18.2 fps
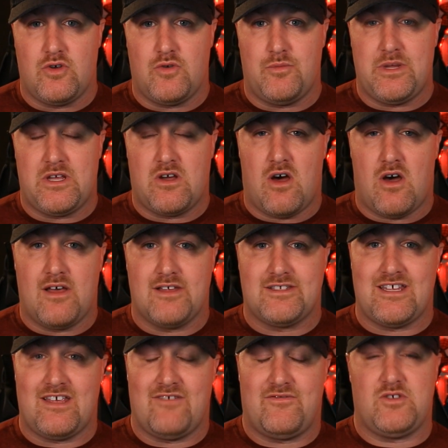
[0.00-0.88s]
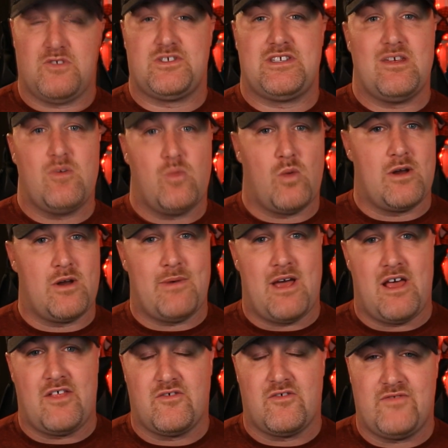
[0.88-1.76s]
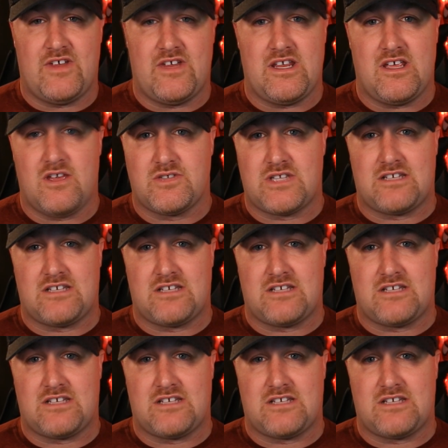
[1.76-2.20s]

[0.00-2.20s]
because if you see in one of my other videos